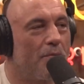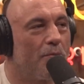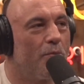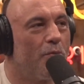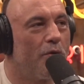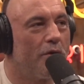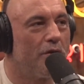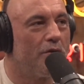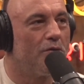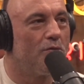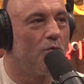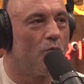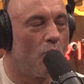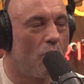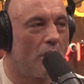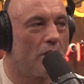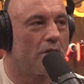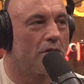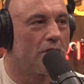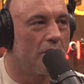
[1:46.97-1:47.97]
wouldn't
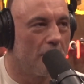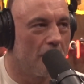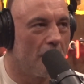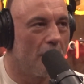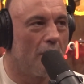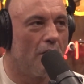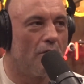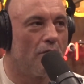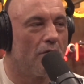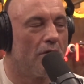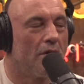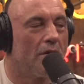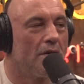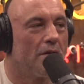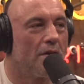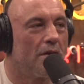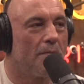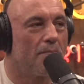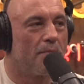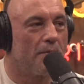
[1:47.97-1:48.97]
want to know
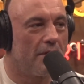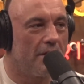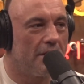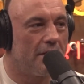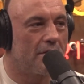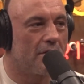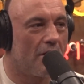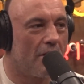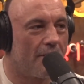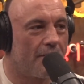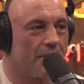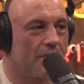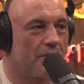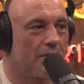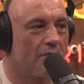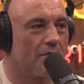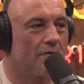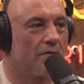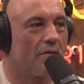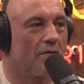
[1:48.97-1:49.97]
that police
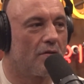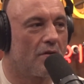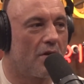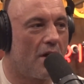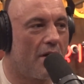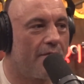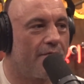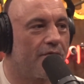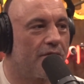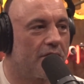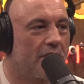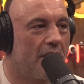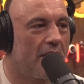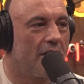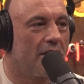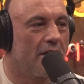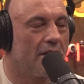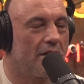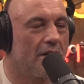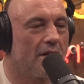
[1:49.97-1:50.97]
officers are
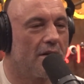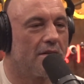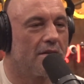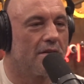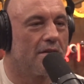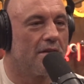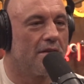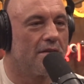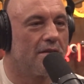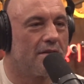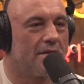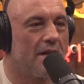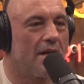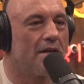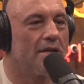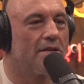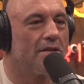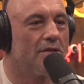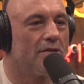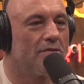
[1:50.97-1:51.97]
confiscating guns and then
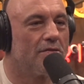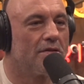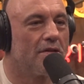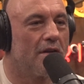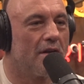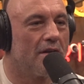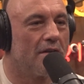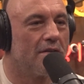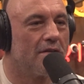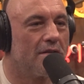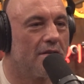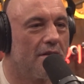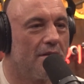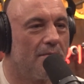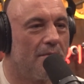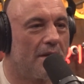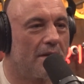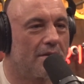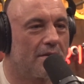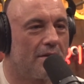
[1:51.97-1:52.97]
selling those guns to
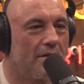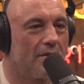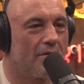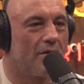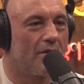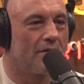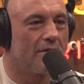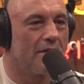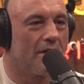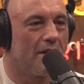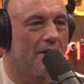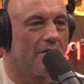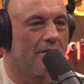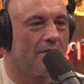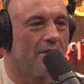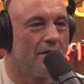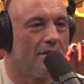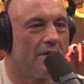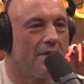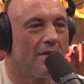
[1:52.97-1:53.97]
the Mexican
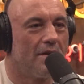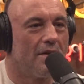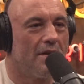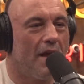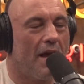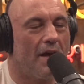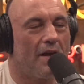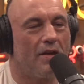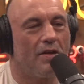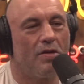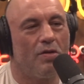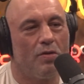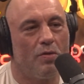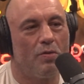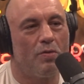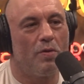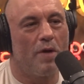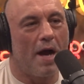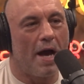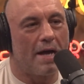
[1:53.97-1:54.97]
cartel, that
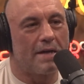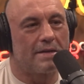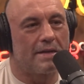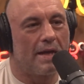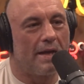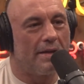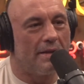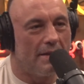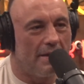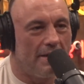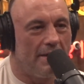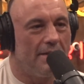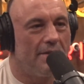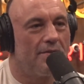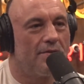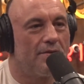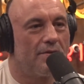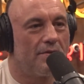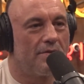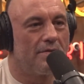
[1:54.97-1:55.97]
you as a
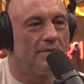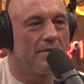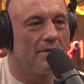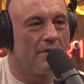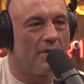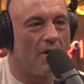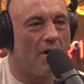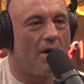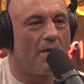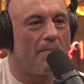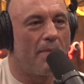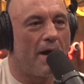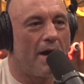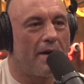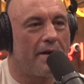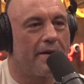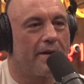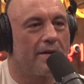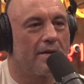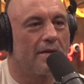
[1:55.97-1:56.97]
legal,
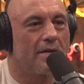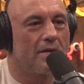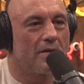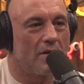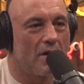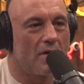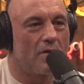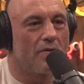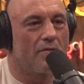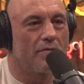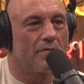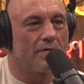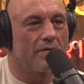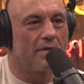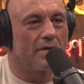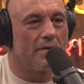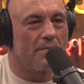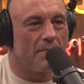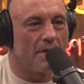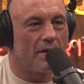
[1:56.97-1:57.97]
law-abiding gun
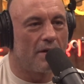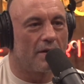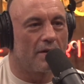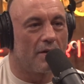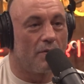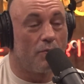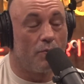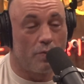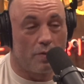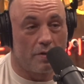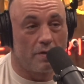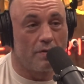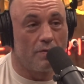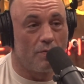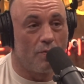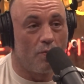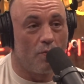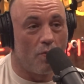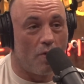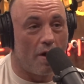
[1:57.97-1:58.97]
owner in America
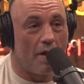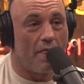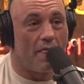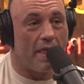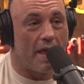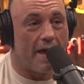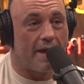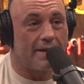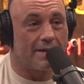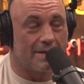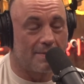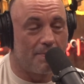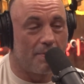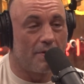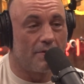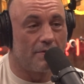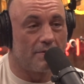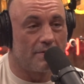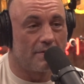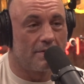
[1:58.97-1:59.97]
wouldn't want that
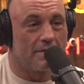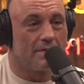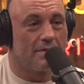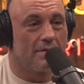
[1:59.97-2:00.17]
exposed.